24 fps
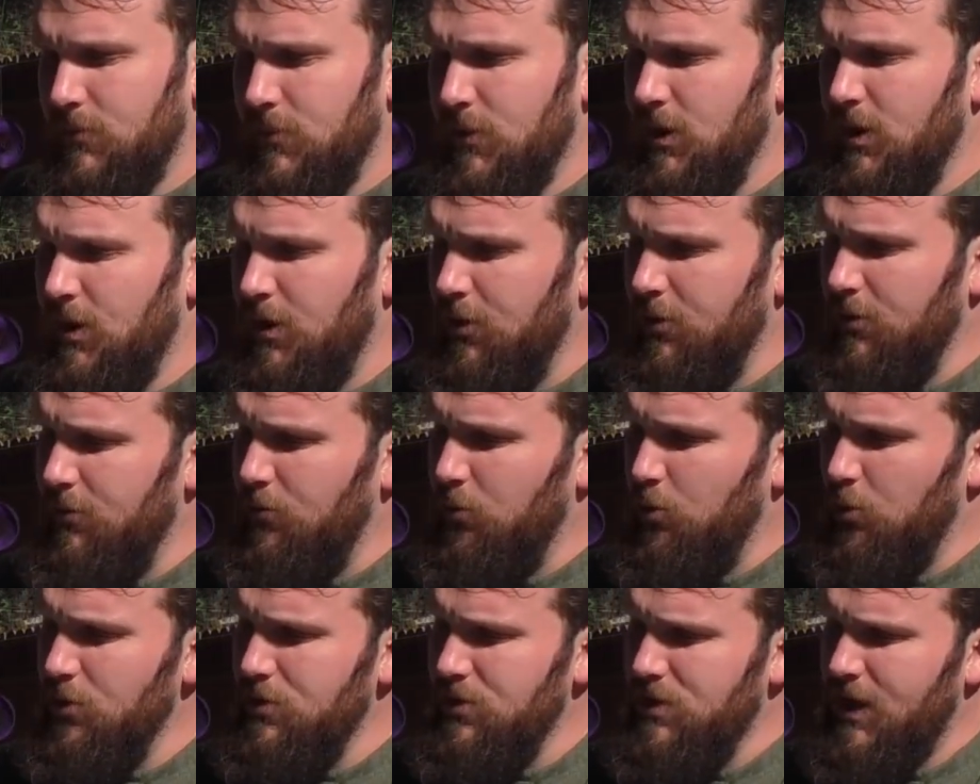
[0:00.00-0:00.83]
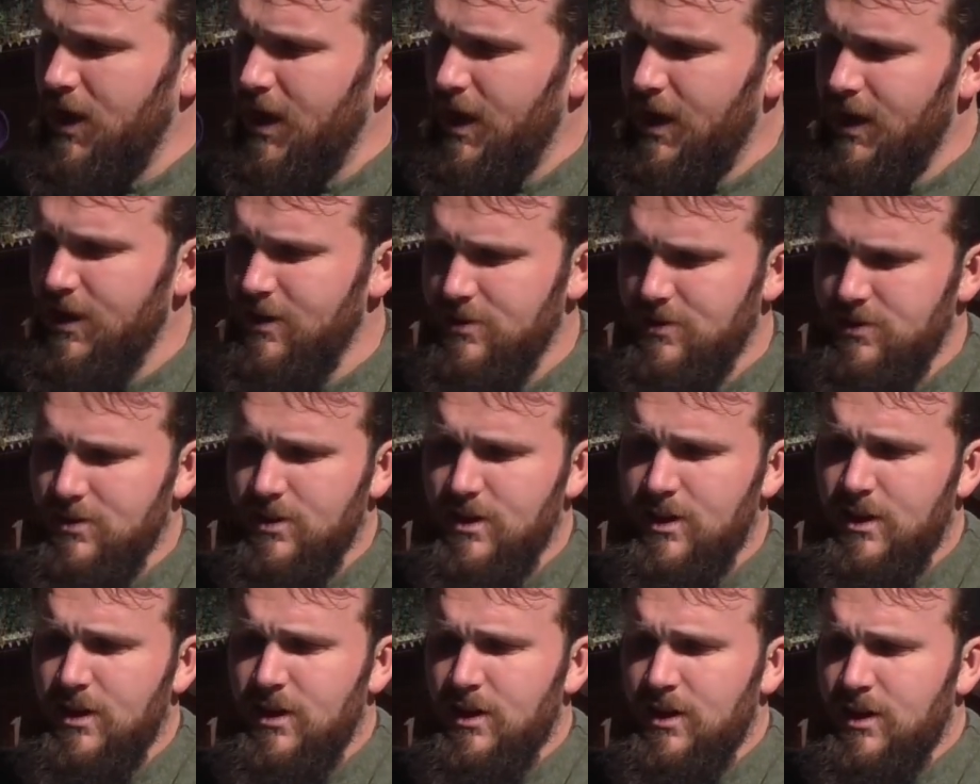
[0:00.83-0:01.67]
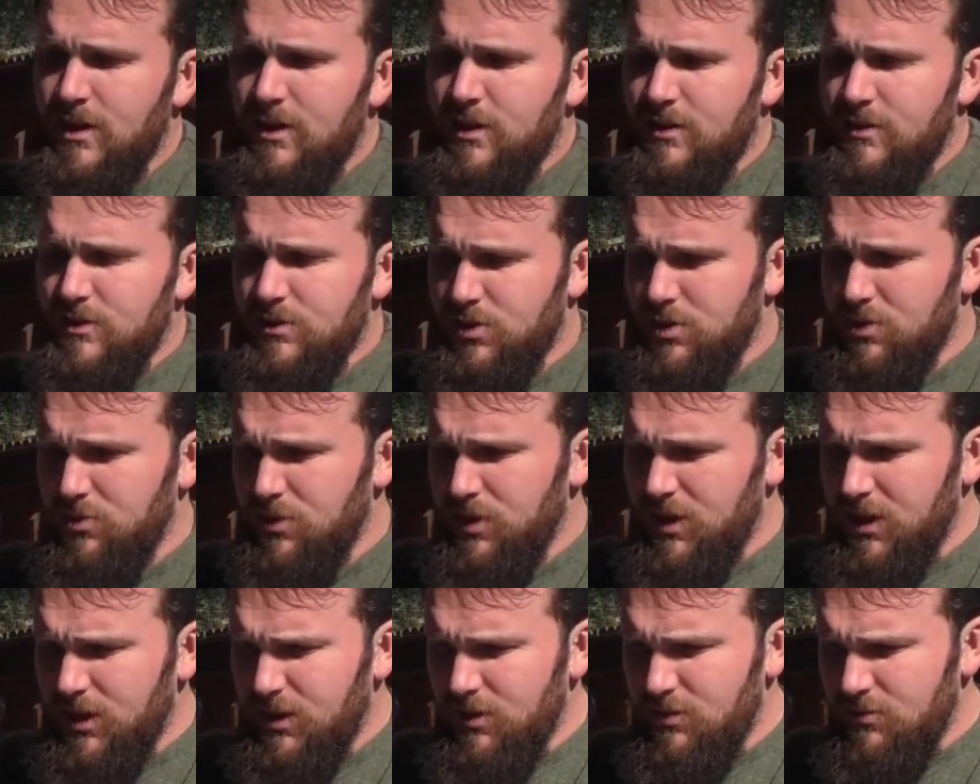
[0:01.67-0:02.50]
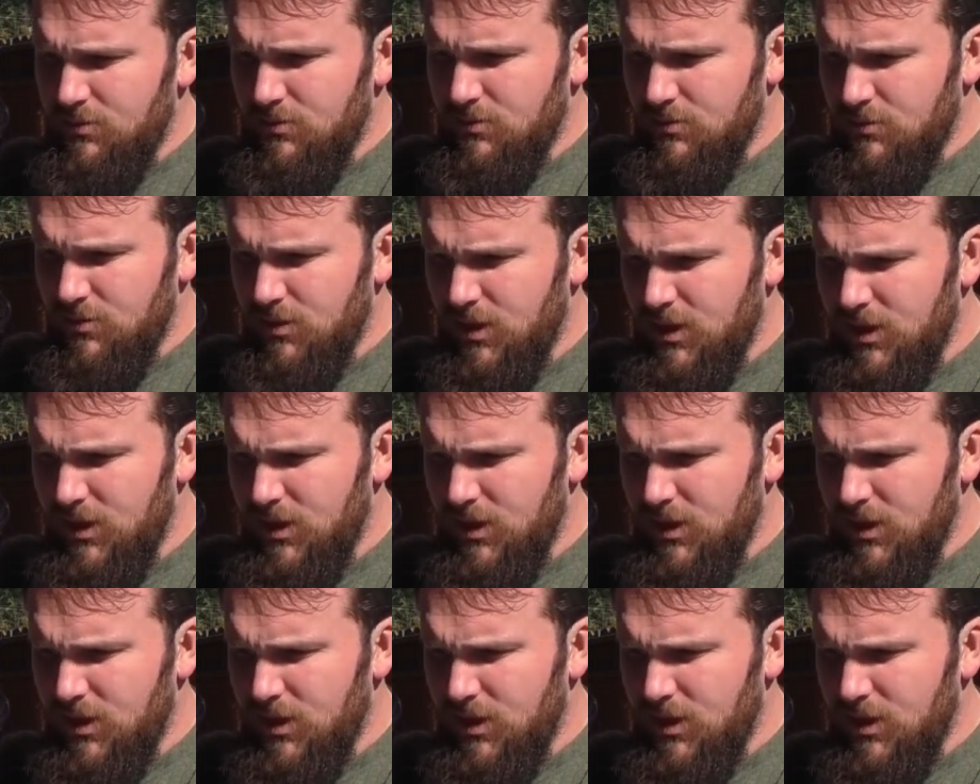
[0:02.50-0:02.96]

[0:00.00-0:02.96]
Now, of course, it has the screen, and